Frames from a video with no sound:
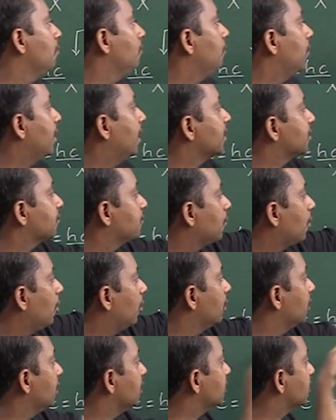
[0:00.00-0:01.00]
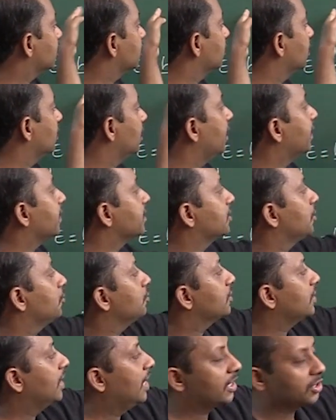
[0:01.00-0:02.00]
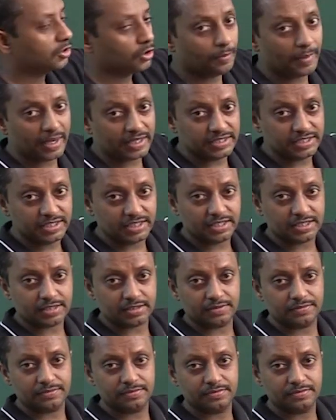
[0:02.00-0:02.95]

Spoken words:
Whereas for all this, Let us use electromagnetic.